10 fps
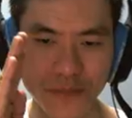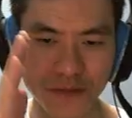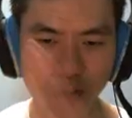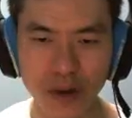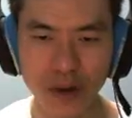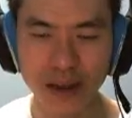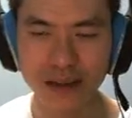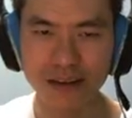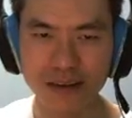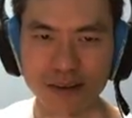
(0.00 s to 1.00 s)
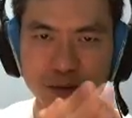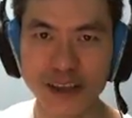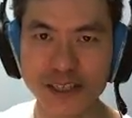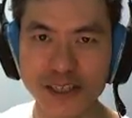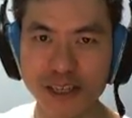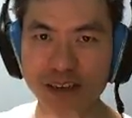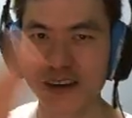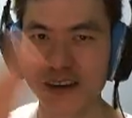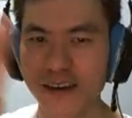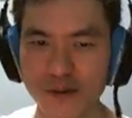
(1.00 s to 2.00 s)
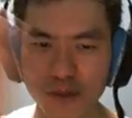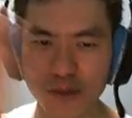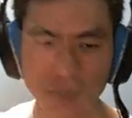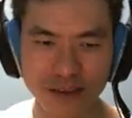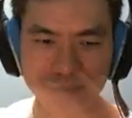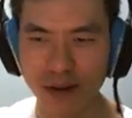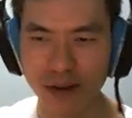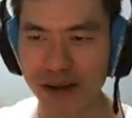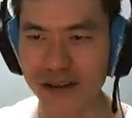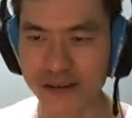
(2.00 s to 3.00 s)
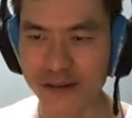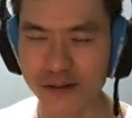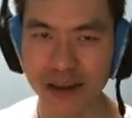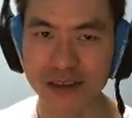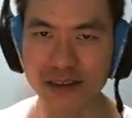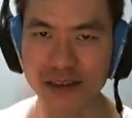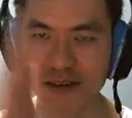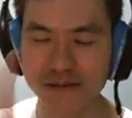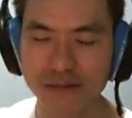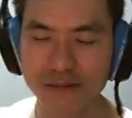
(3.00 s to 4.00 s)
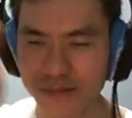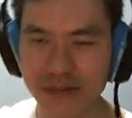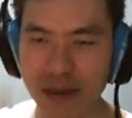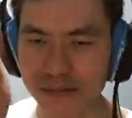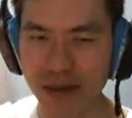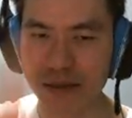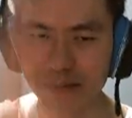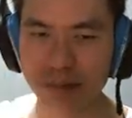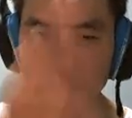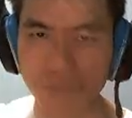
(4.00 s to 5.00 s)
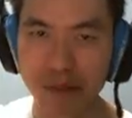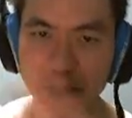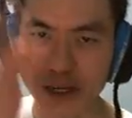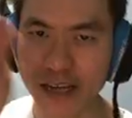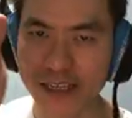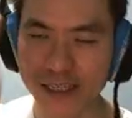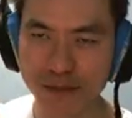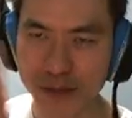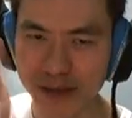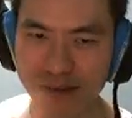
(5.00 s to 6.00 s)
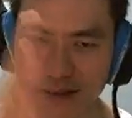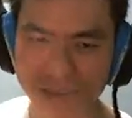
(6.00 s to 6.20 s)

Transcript: formulate a strategy. What am I gonna use? I just make sure I just spin